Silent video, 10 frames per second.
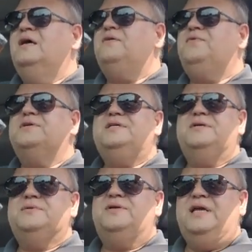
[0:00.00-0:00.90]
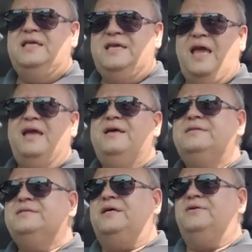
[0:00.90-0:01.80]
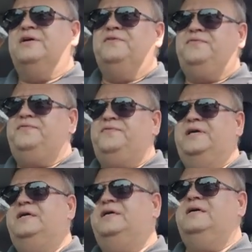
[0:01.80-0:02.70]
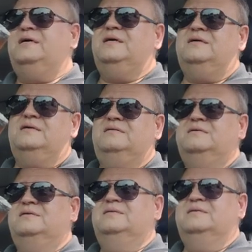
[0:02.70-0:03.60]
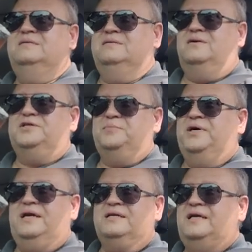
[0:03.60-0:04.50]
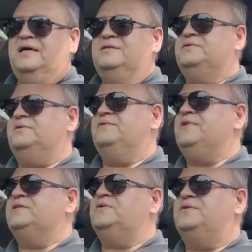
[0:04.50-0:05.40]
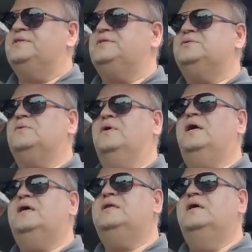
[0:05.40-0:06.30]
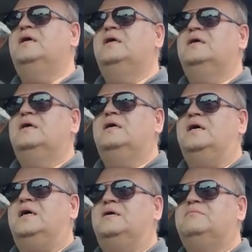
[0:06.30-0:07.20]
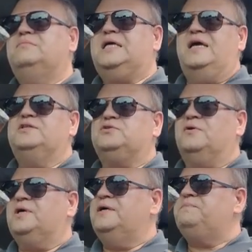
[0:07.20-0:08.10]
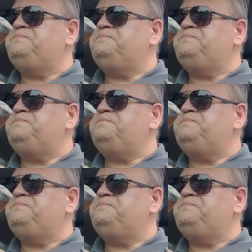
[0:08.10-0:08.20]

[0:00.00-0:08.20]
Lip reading: Unfortunately, it was only in cans. I don't know if they only put out cans or if that's all that the store had. Cans are okay.